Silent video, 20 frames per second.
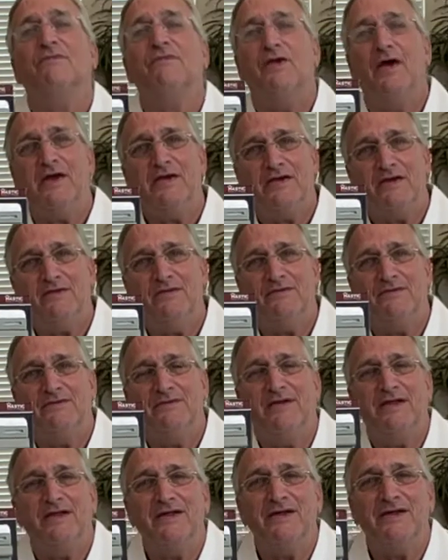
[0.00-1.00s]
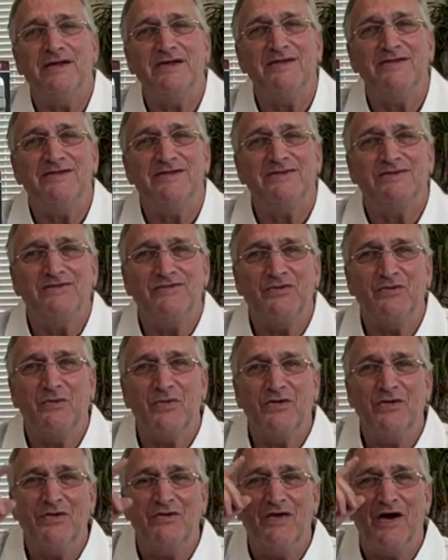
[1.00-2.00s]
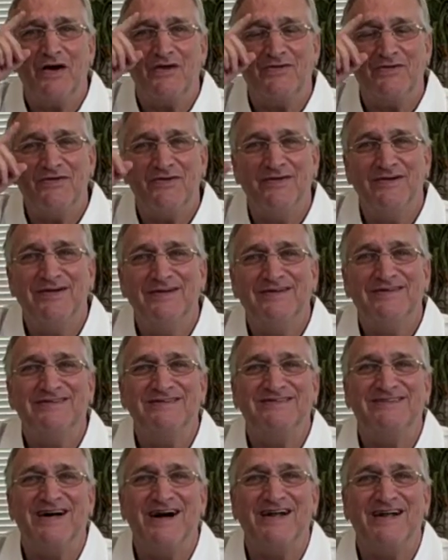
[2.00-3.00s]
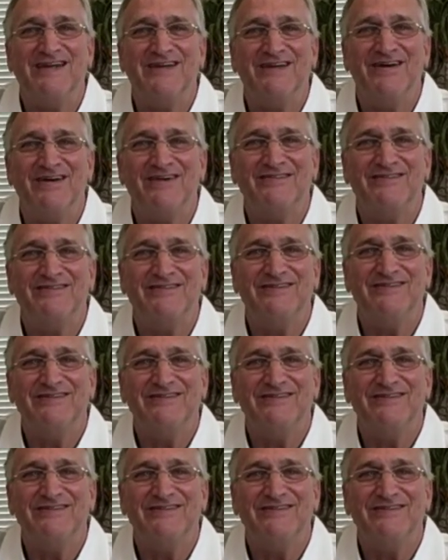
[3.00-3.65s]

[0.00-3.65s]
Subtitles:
Thank you. And again, this is the Window Doctor signing off.